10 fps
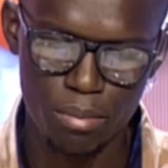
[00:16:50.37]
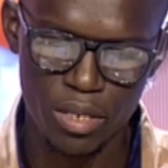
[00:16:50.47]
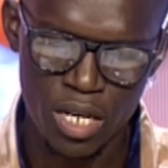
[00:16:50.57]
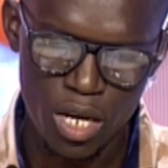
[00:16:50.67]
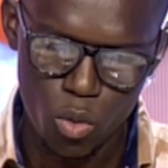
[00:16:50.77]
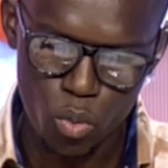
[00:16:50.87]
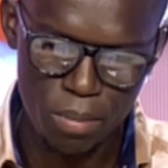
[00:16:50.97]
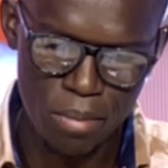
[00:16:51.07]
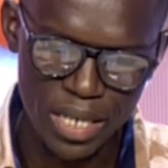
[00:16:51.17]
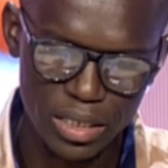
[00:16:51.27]
But what
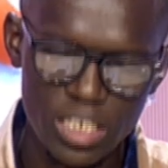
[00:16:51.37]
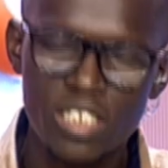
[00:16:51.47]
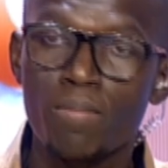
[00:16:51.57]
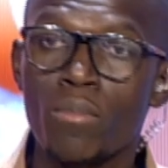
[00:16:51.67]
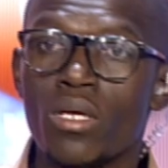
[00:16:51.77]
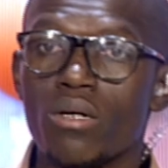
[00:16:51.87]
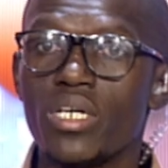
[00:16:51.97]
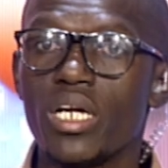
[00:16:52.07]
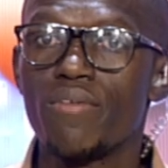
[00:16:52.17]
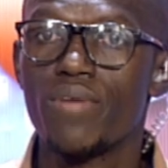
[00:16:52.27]
makes this
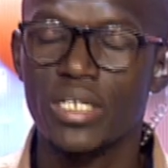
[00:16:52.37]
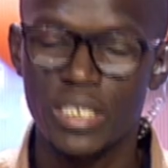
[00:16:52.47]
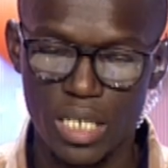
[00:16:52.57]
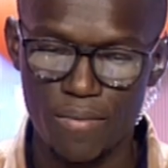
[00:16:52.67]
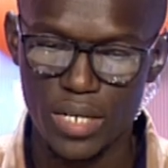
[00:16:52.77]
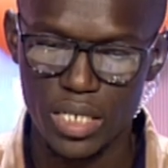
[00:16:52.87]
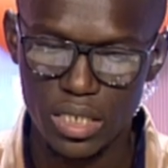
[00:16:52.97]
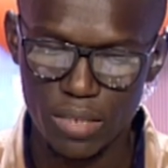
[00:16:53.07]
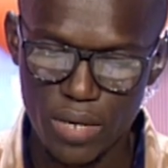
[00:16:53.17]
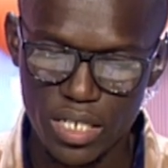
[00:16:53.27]
really very significant
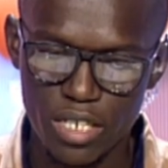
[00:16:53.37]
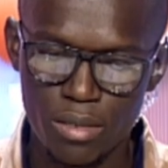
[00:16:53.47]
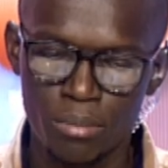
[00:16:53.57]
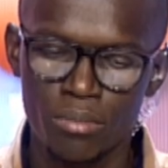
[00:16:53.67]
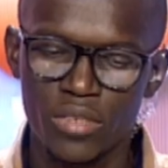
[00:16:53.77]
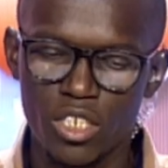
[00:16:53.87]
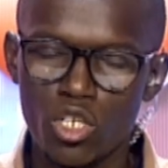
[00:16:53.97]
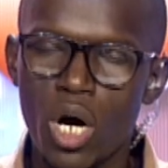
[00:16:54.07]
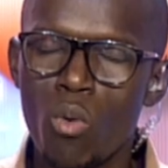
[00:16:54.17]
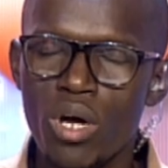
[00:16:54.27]
is the fact that you
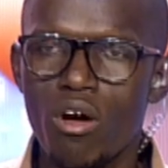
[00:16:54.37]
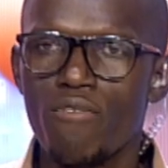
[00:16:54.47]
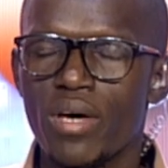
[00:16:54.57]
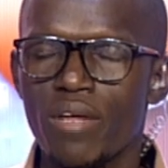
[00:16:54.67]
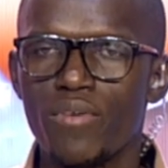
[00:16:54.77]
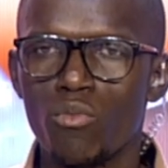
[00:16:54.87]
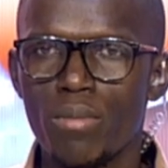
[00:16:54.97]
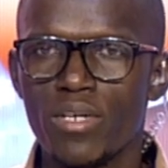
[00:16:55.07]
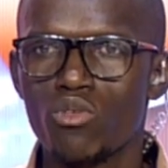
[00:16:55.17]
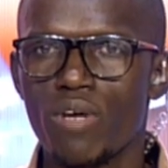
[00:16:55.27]
are one of very few
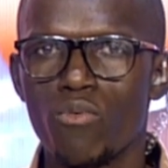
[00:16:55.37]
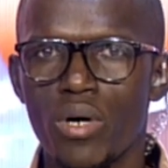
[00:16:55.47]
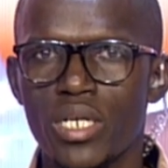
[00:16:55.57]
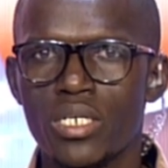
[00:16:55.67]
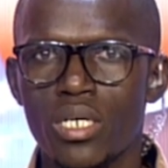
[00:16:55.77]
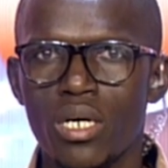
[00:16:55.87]
women to have won it,